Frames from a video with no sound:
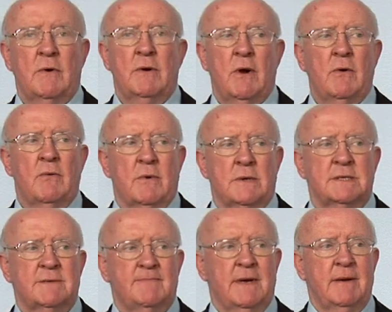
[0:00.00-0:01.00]
we don't
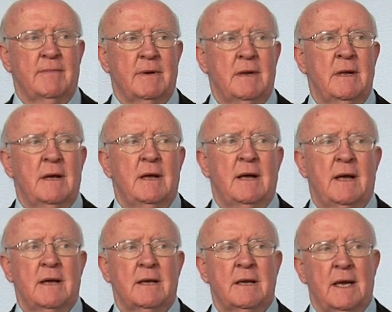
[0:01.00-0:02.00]
want is people
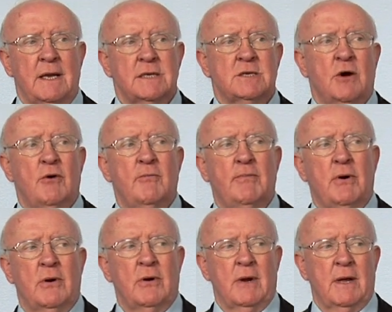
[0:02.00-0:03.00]
getting so
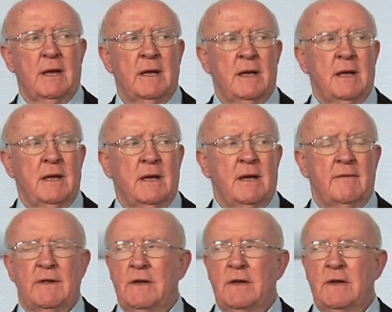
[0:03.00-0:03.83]
poorly if